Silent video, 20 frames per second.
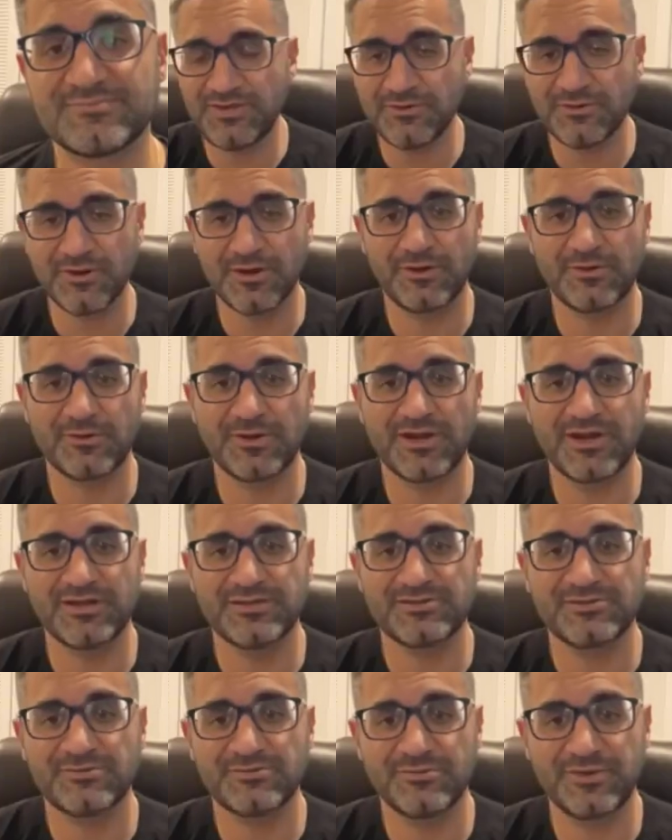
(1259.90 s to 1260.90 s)
Meteoric
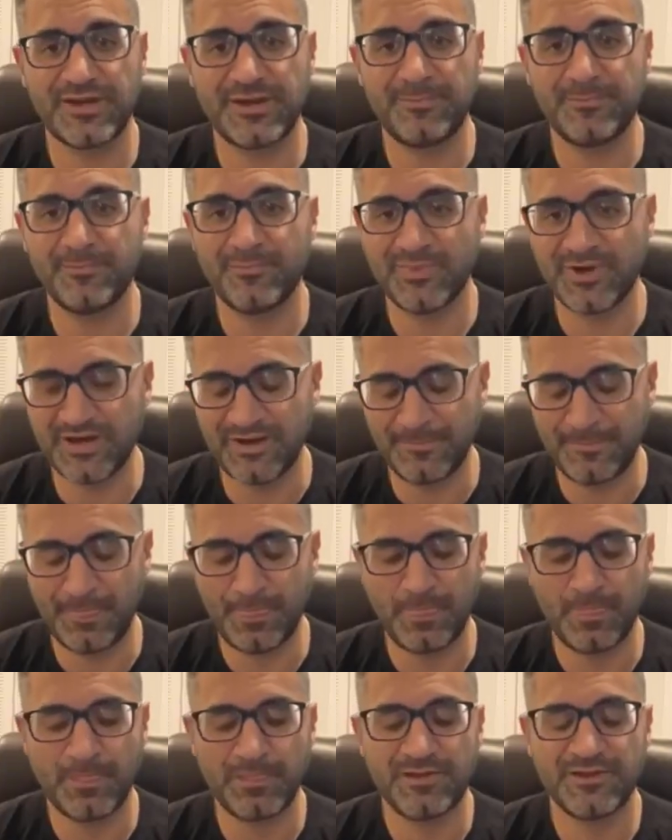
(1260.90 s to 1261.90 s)
rise, right?
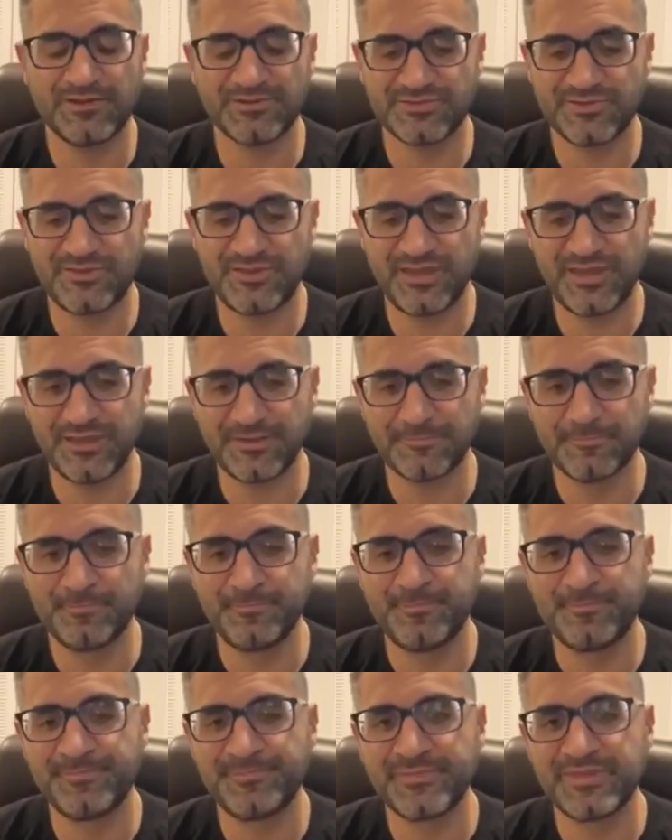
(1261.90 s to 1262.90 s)
But here's the thing.
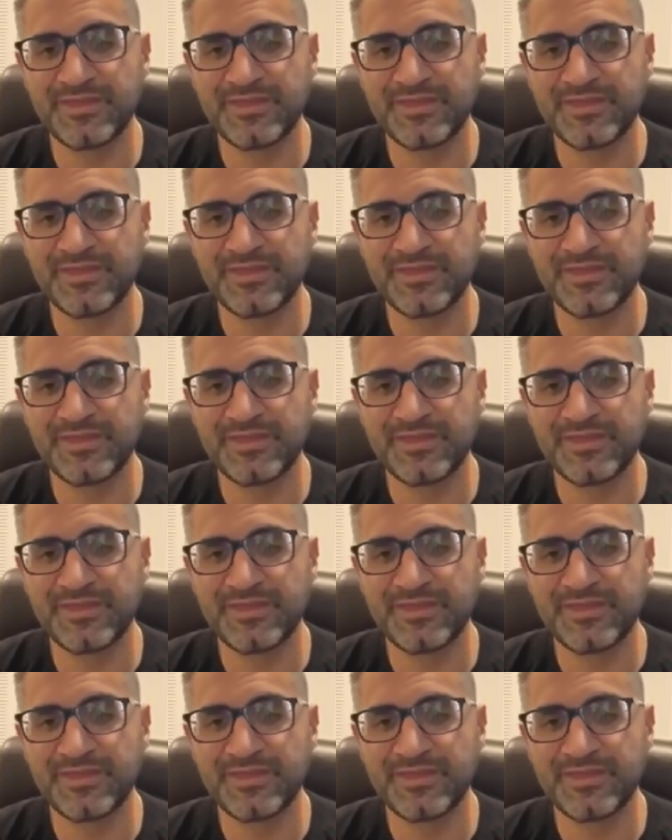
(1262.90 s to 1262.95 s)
